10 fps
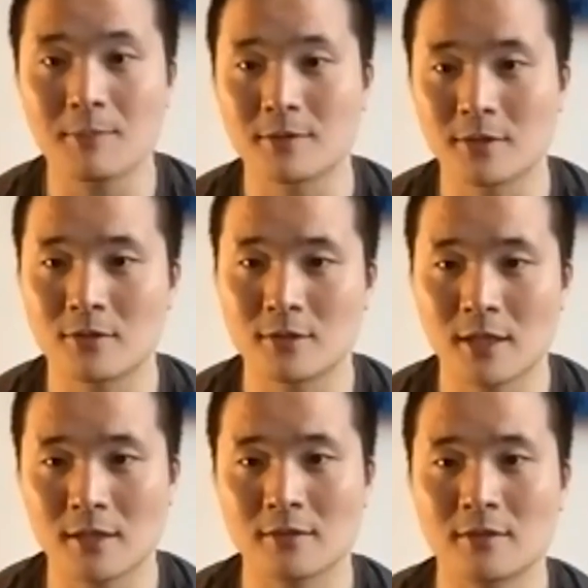
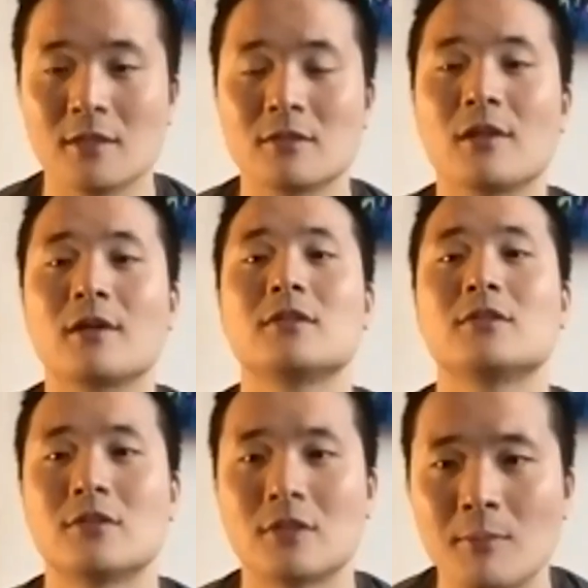understand this. The intellect is
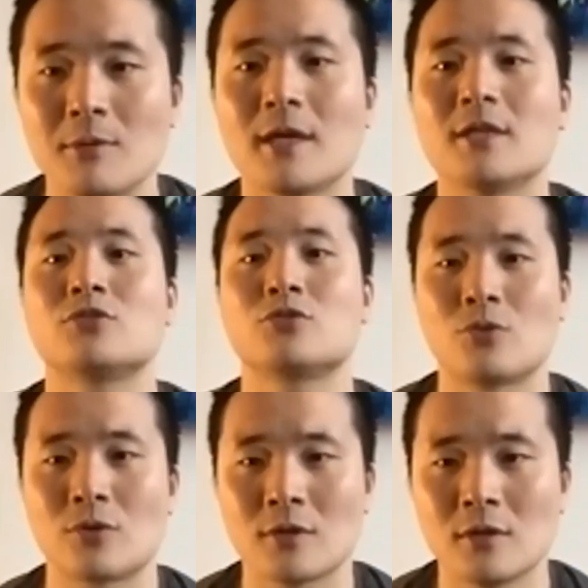a double-edged
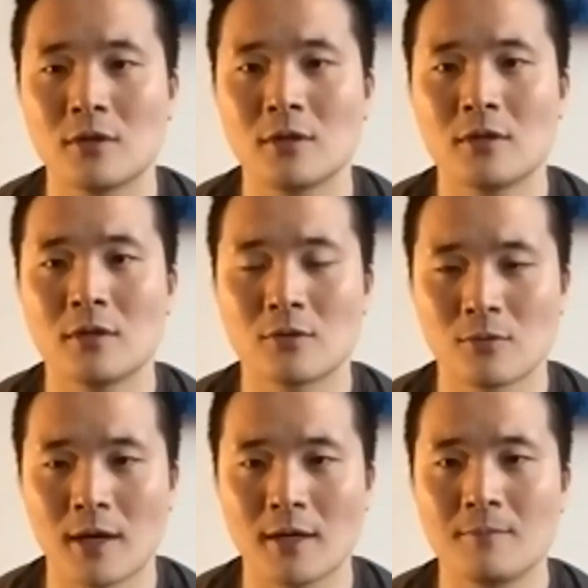sword.
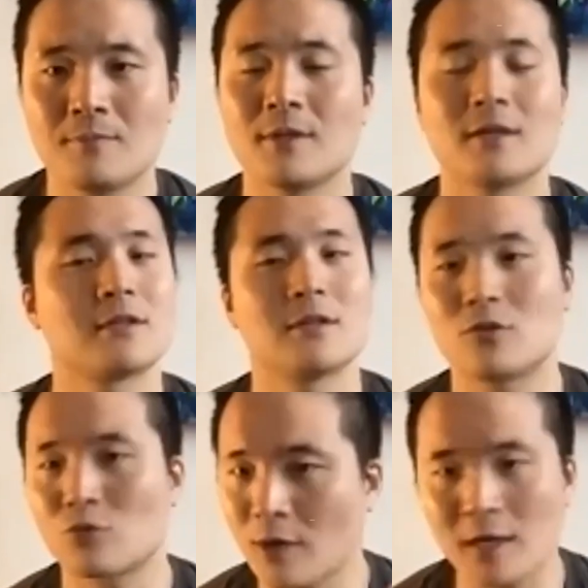Right? It's
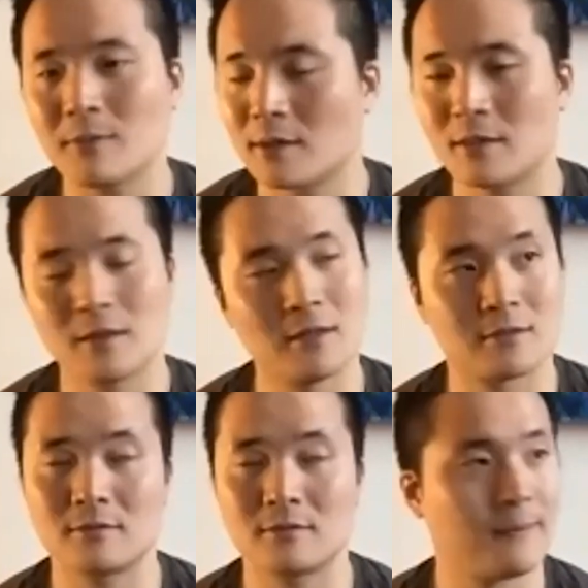incredible.
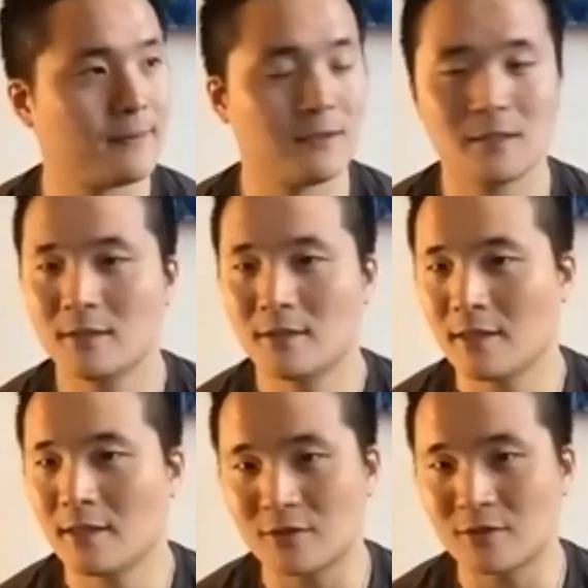It's
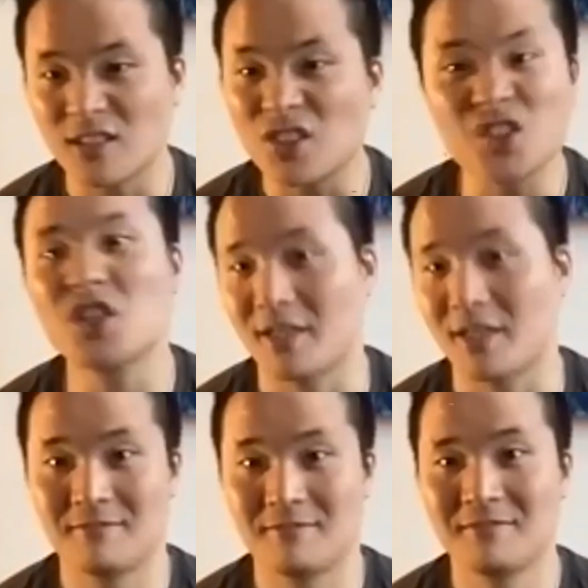the shit,
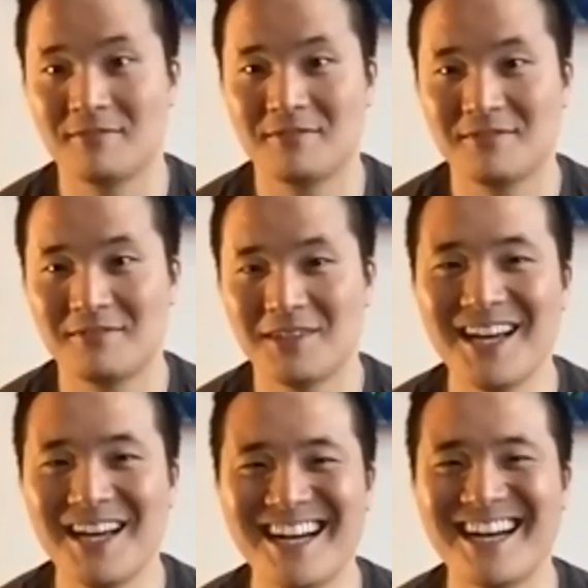
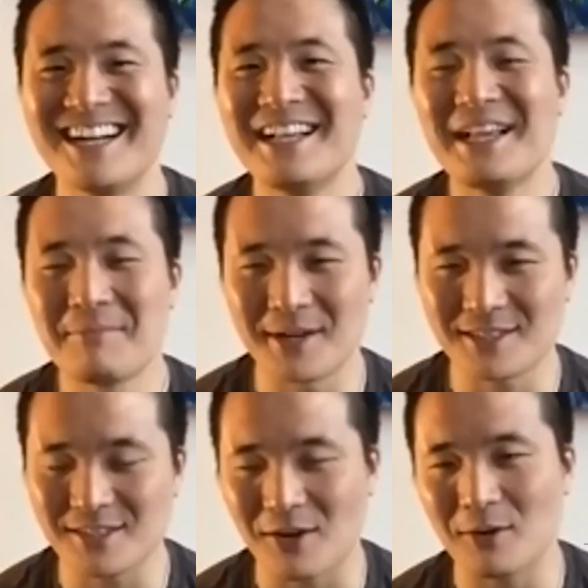but
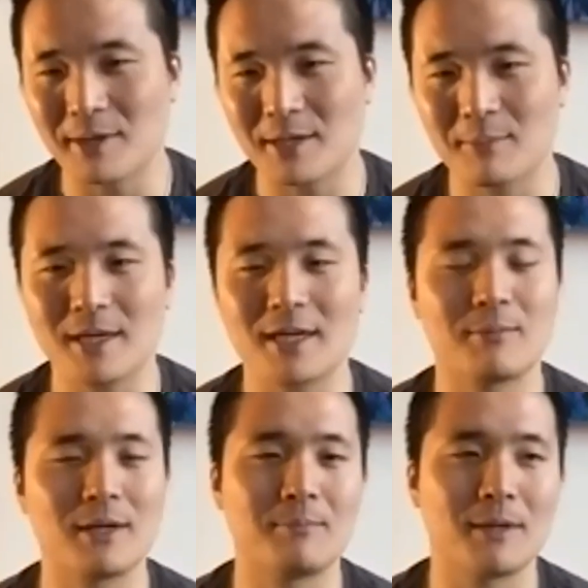
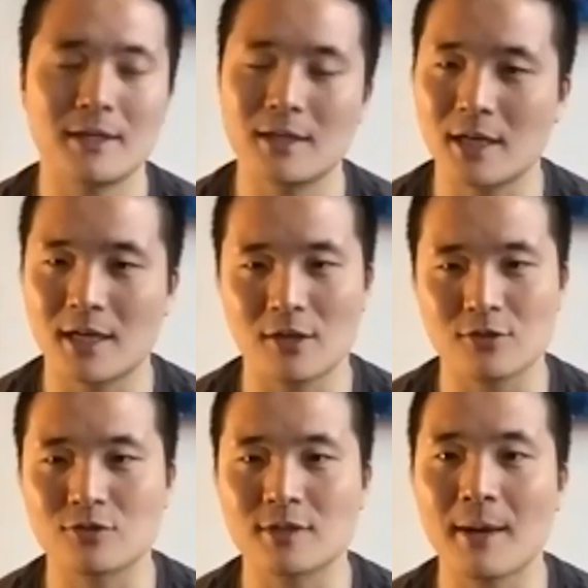it can
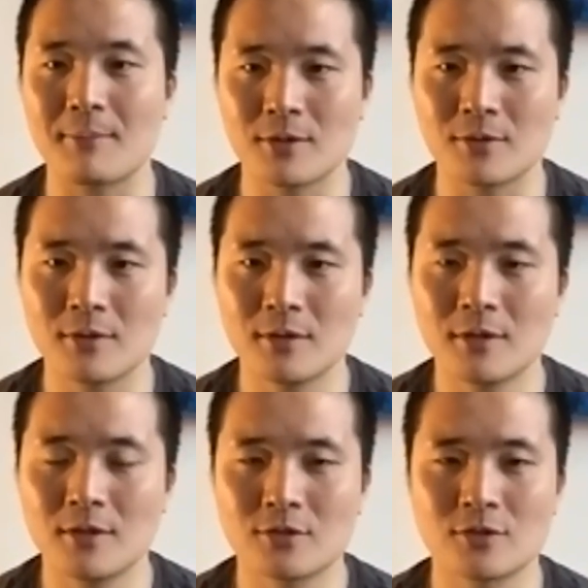also stab you.
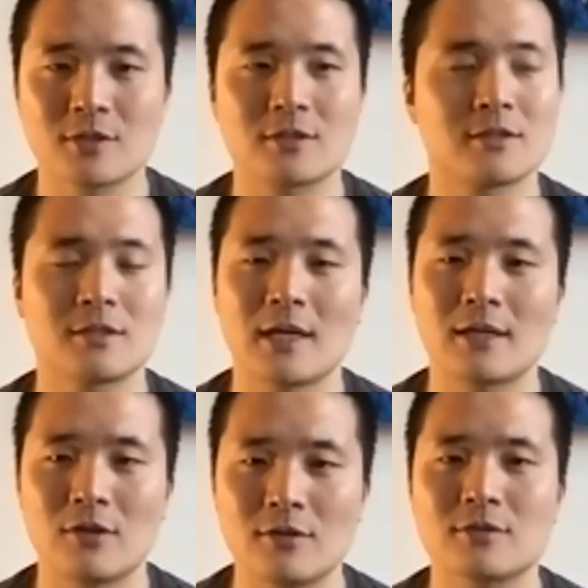So just as
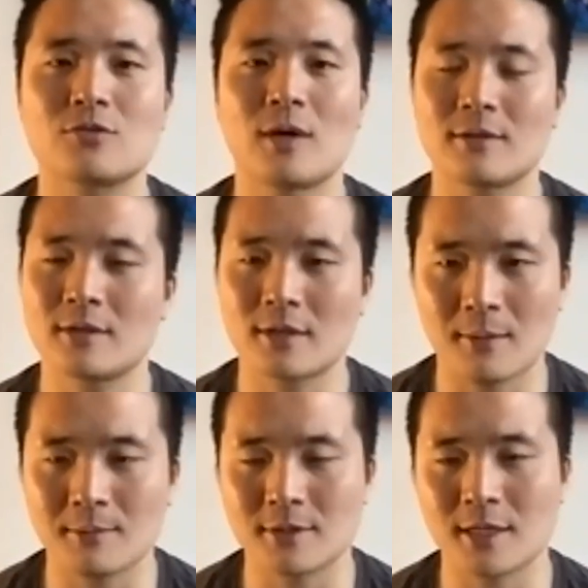long as it's grounded in
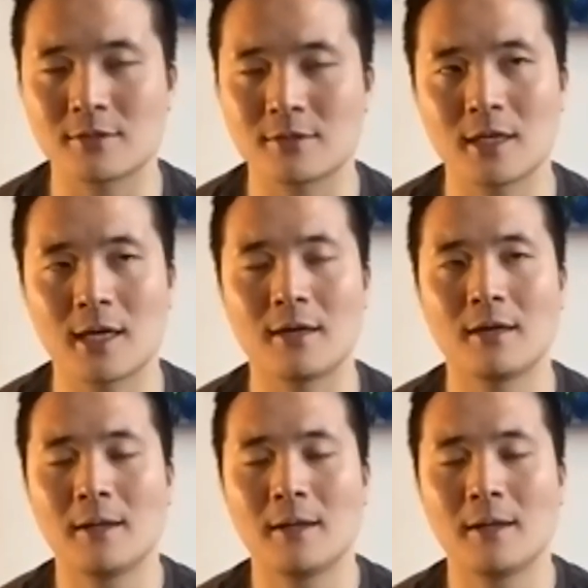common sense, and